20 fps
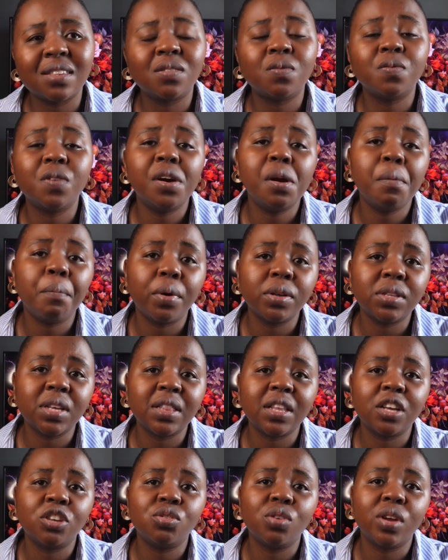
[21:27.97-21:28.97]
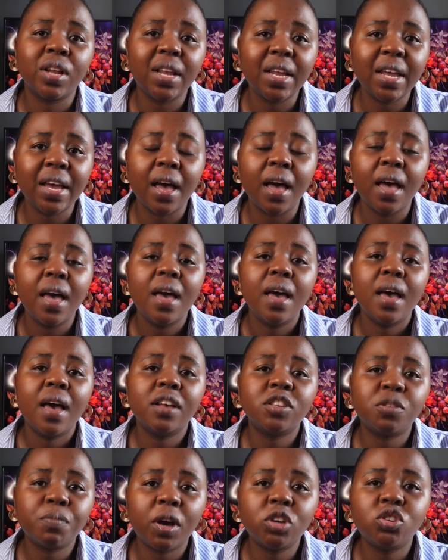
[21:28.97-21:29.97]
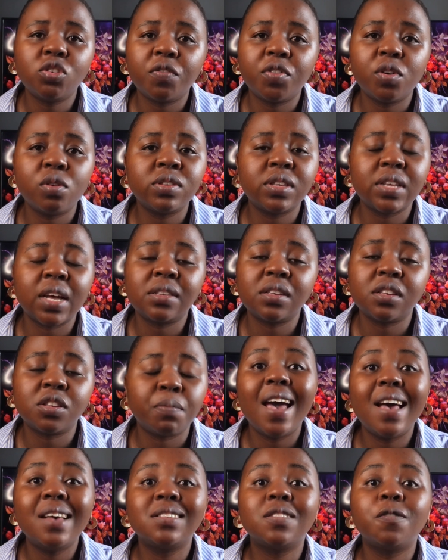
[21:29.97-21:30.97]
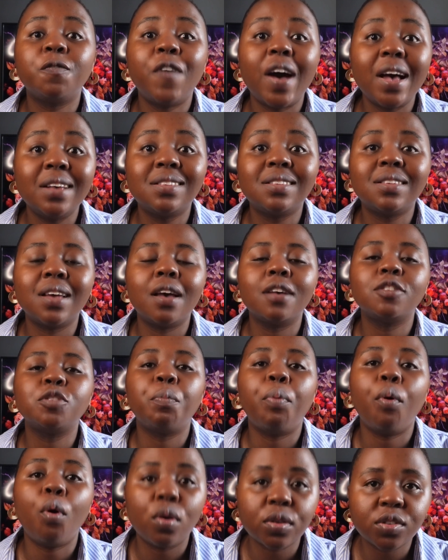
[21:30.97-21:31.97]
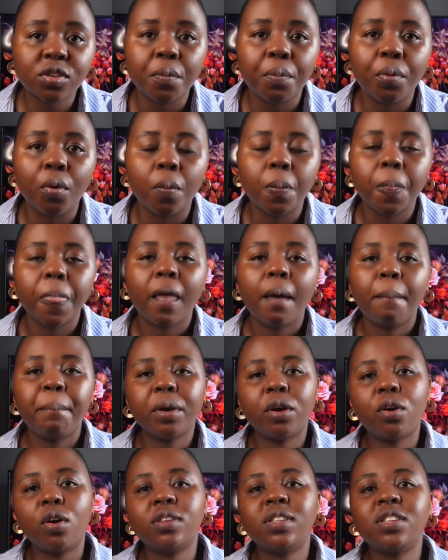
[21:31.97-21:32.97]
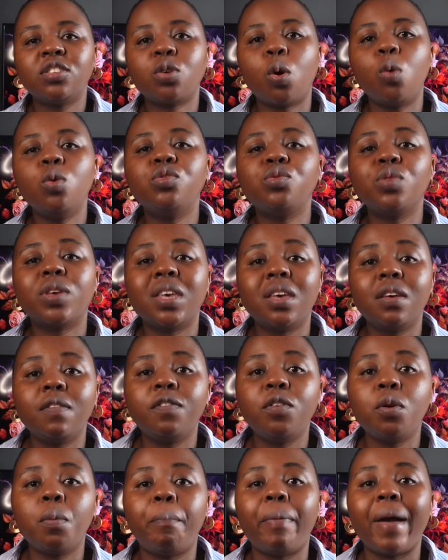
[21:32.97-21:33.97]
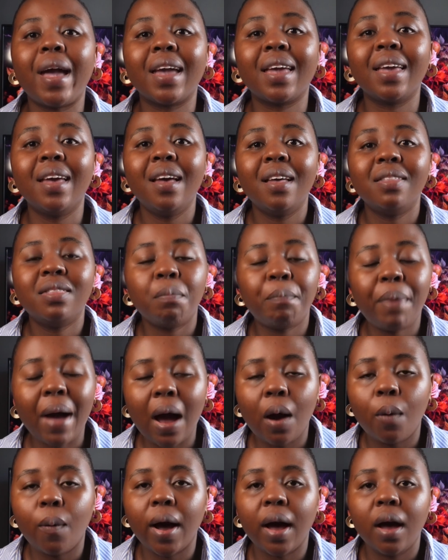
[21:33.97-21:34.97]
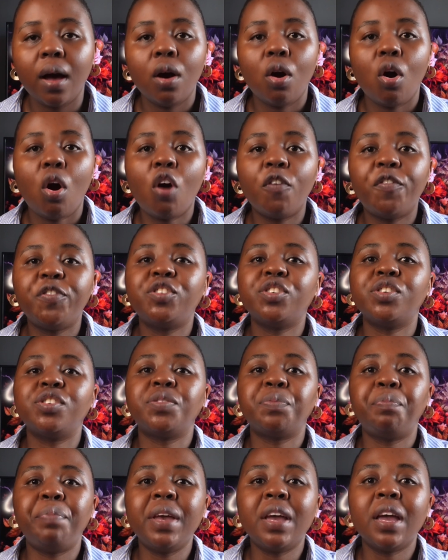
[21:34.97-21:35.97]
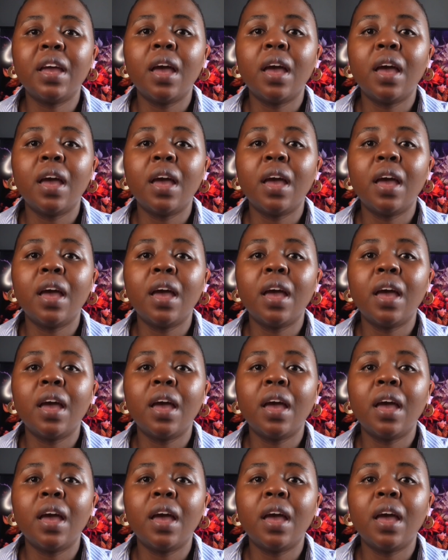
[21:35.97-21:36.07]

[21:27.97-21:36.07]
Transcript: It's very important that you clear as much of those debts as fast as possible, because it's going to give you back the power of just